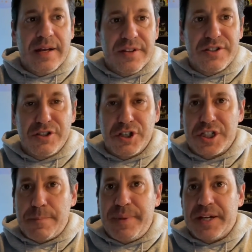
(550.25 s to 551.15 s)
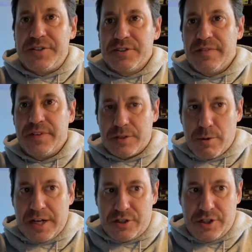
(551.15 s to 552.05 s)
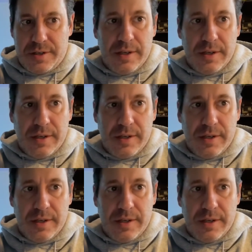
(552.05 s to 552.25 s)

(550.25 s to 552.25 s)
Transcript: This is just a picture of the question.